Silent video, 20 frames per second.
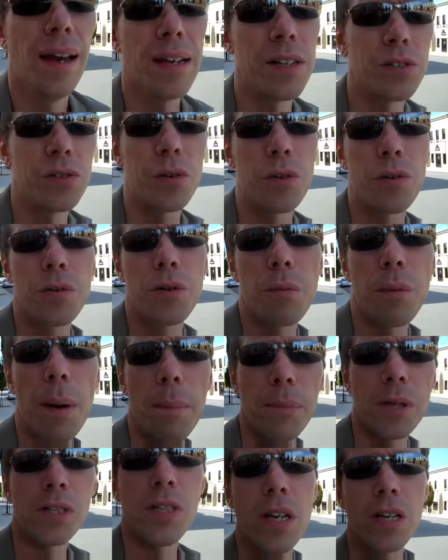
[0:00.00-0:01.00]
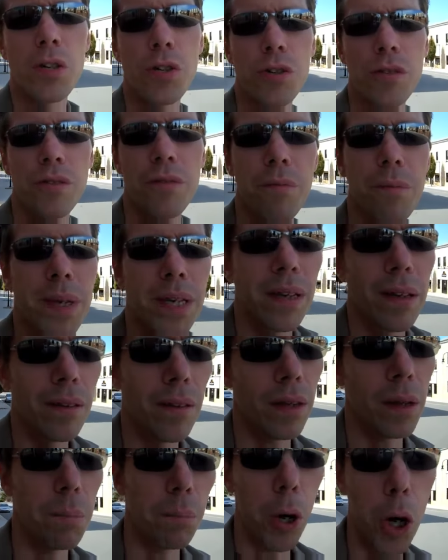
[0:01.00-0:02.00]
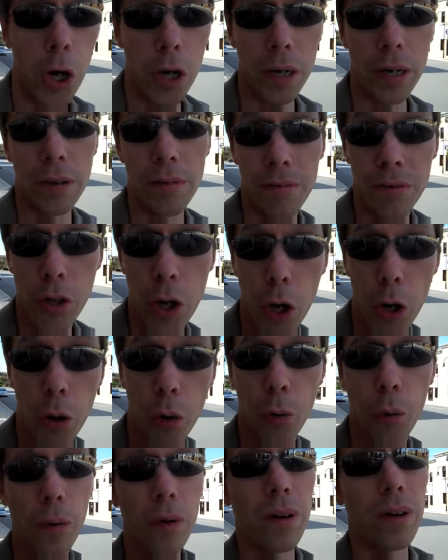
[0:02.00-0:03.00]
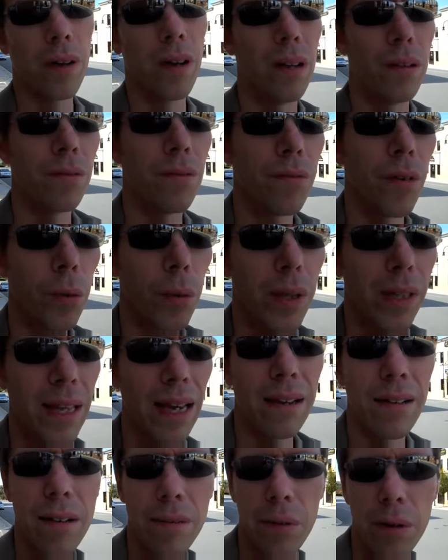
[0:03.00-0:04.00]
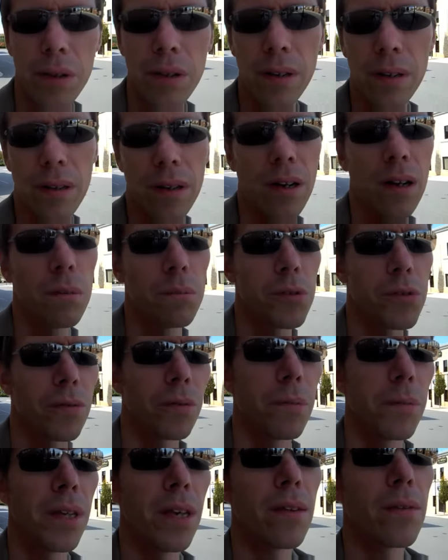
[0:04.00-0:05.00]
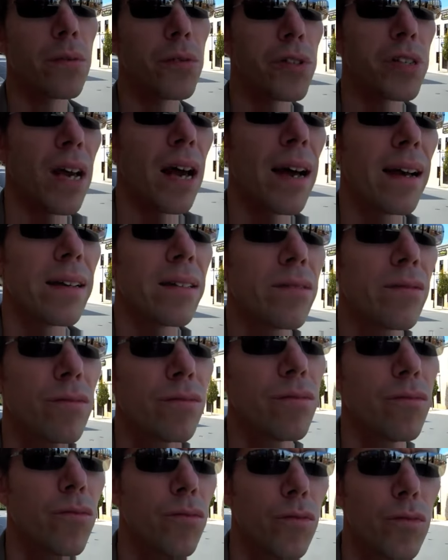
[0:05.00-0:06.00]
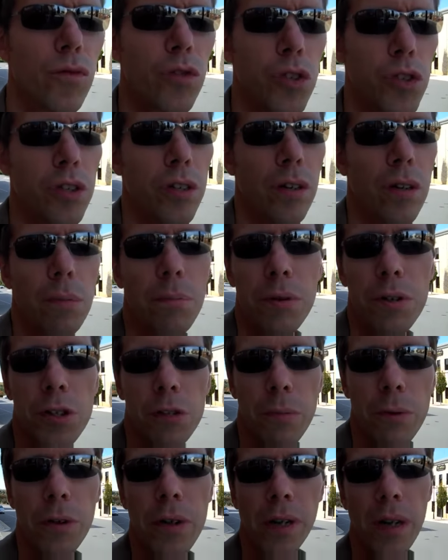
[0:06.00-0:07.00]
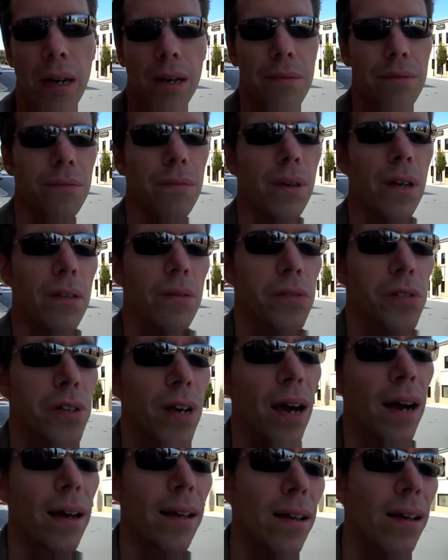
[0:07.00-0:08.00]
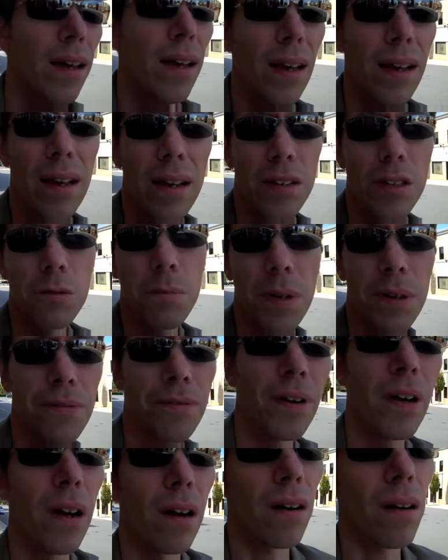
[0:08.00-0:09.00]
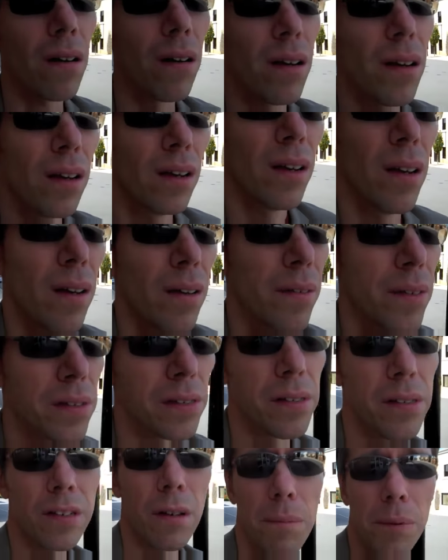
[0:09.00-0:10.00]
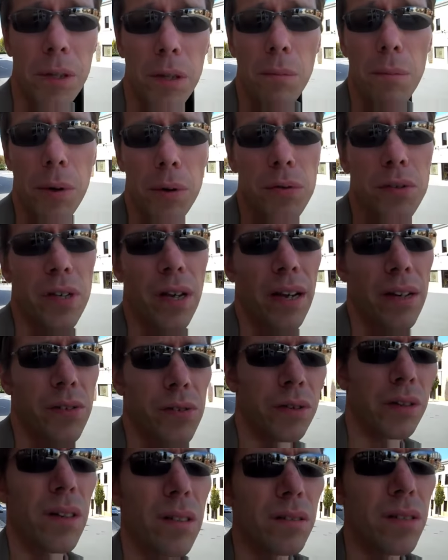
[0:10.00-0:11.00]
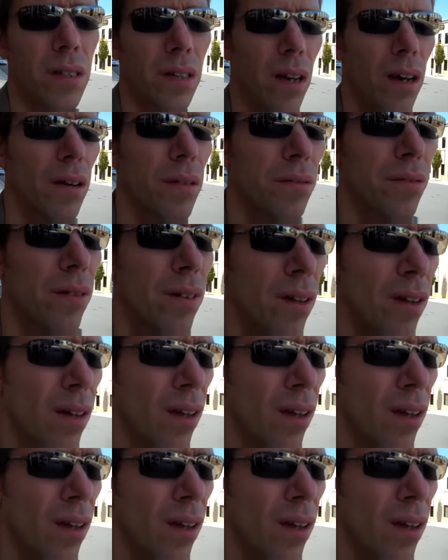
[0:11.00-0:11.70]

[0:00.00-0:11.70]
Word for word: has earned a reputation of being the party of no and voting down everything that comes from the other side, just on the principle that it came from the other side, to be fair, this is something that both sides are guilty of.